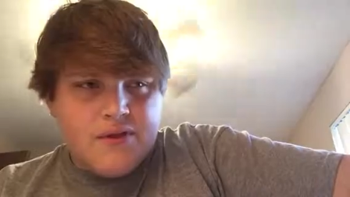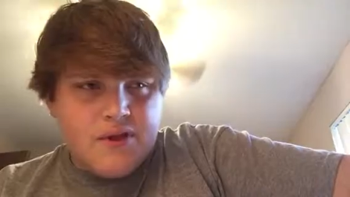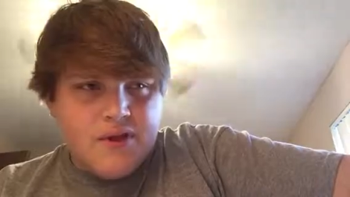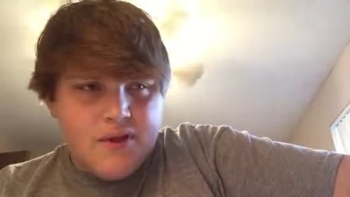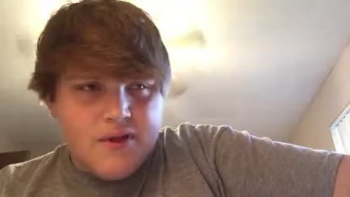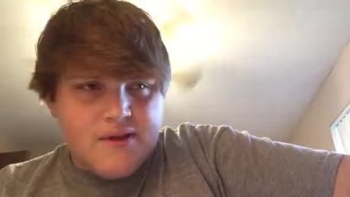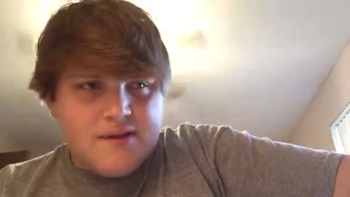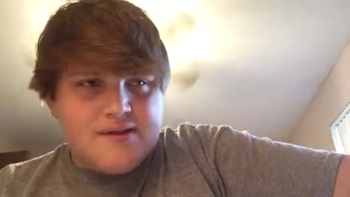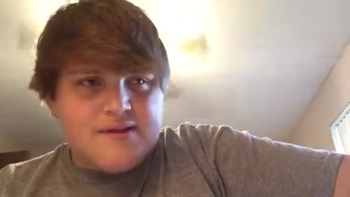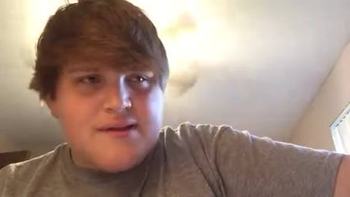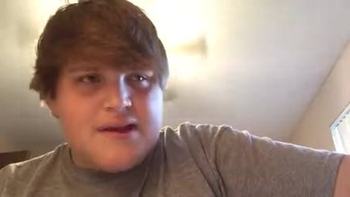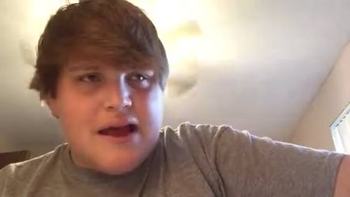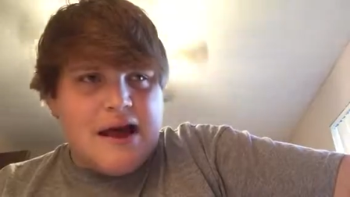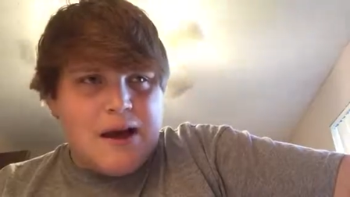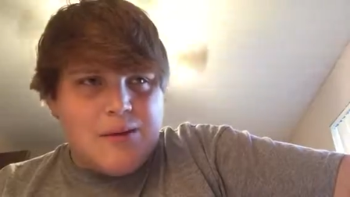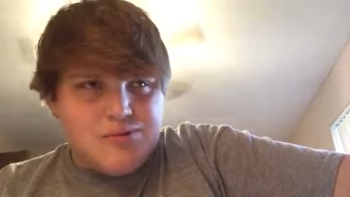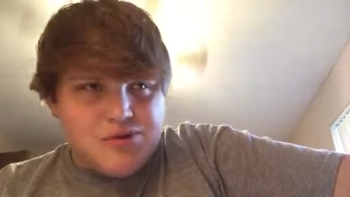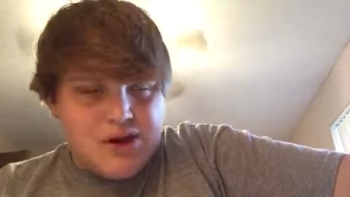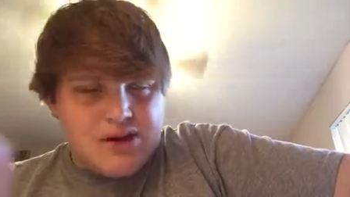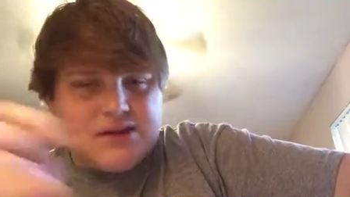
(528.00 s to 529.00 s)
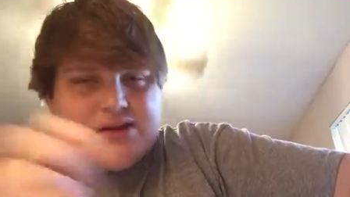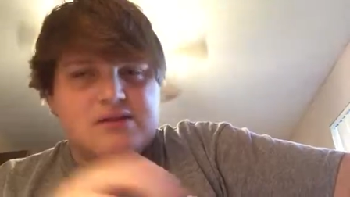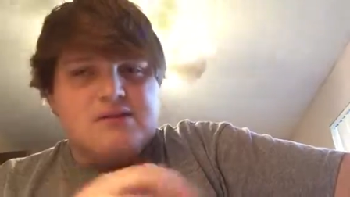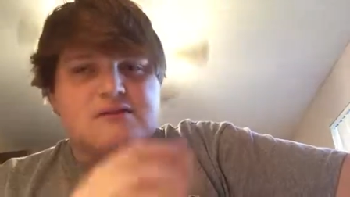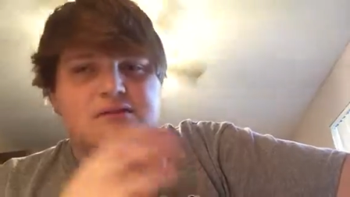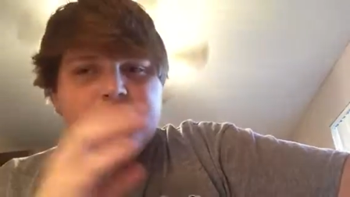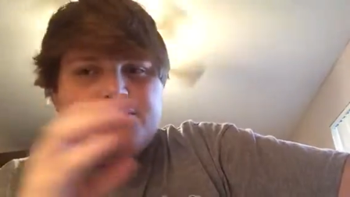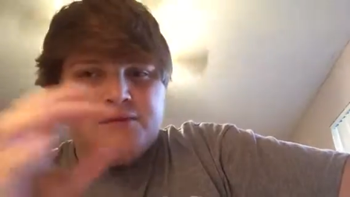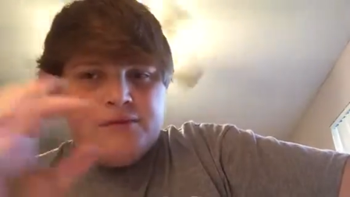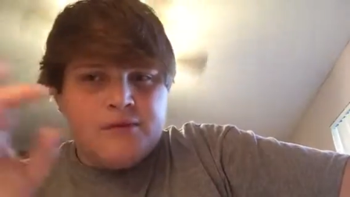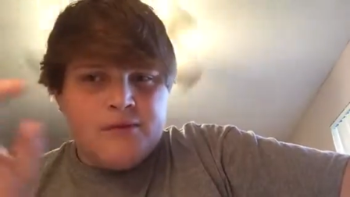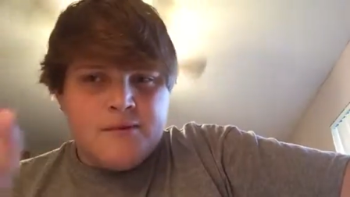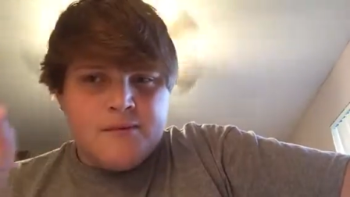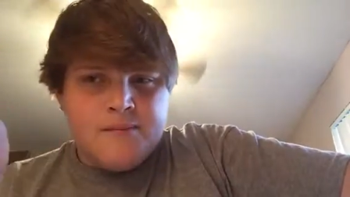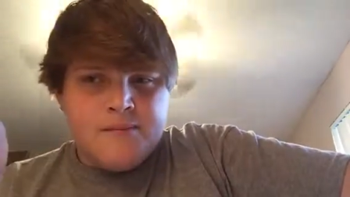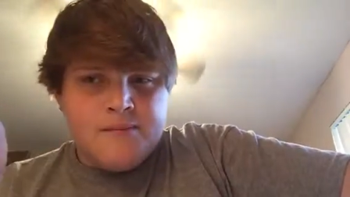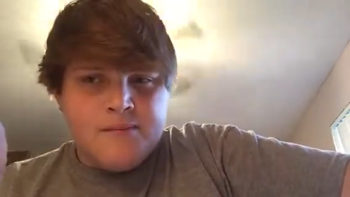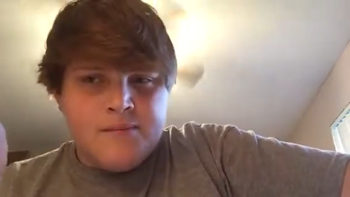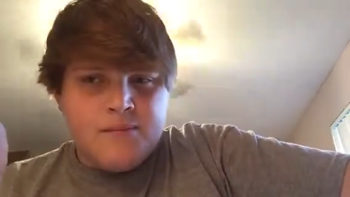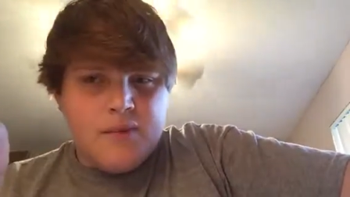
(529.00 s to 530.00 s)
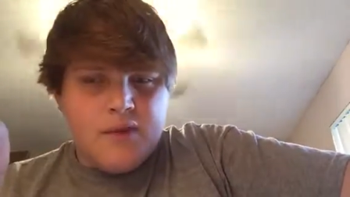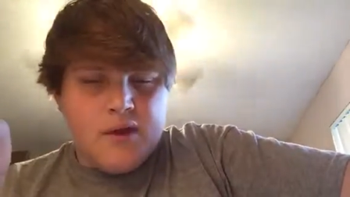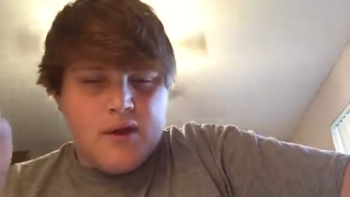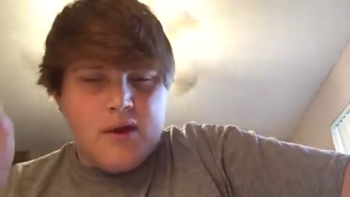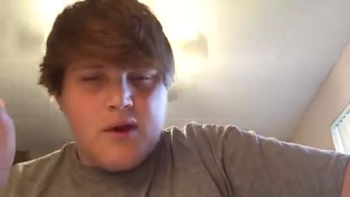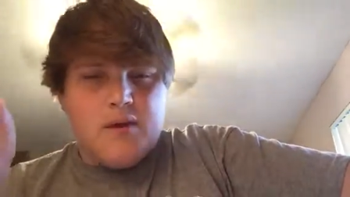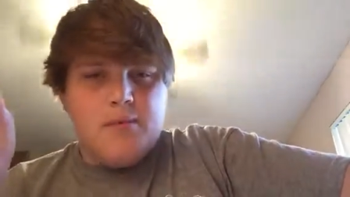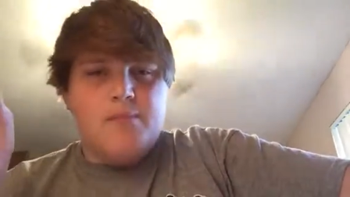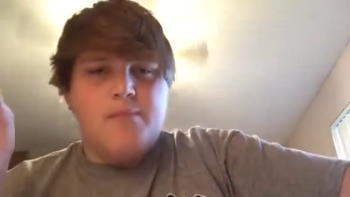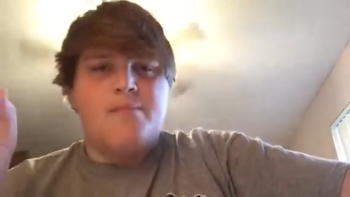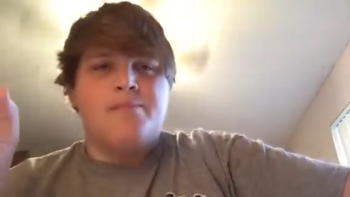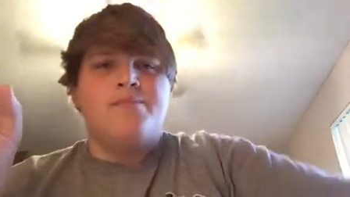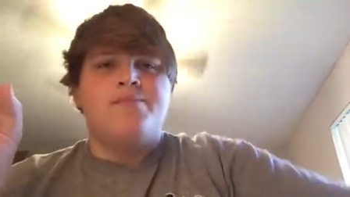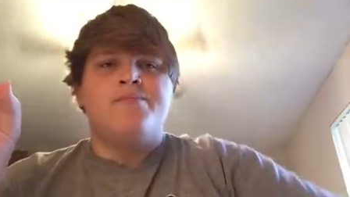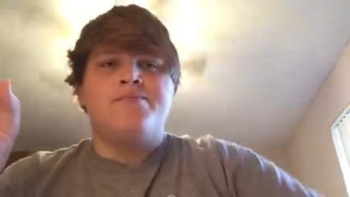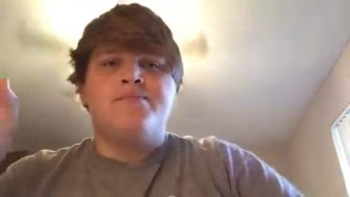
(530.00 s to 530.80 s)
There is objective um,